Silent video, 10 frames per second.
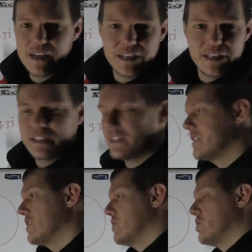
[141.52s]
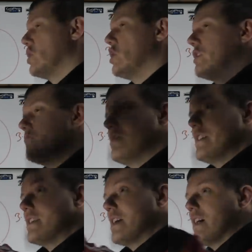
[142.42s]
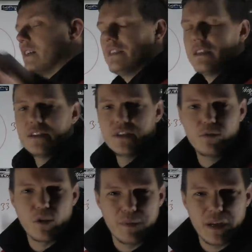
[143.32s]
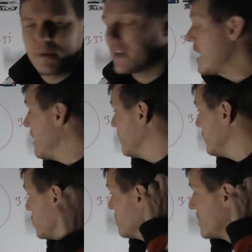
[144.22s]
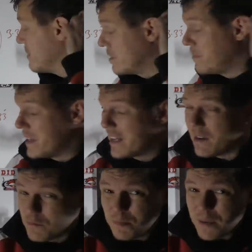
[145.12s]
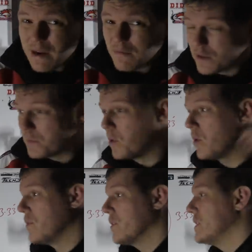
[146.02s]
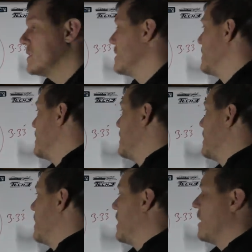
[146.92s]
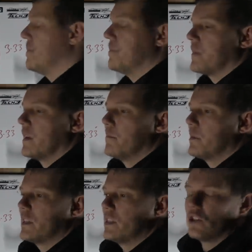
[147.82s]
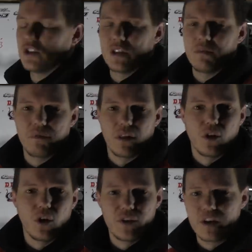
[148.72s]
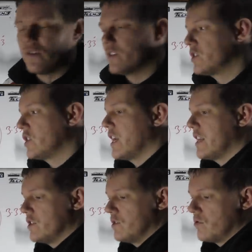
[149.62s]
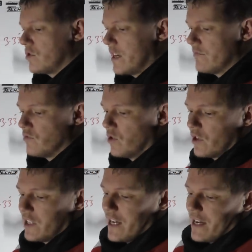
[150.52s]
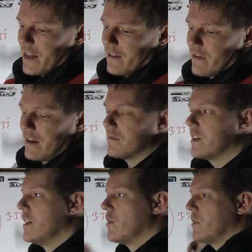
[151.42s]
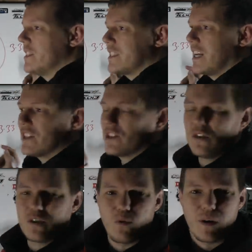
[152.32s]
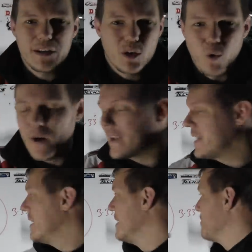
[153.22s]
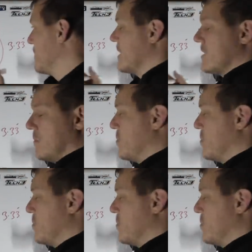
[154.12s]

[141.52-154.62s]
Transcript: radius, the turning radii, you've got to be a bit careful of sometimes, depending how much power is put on this. Because it's just the loading on the chain as you try and rotate that round. When it starts to go quite quick, that's the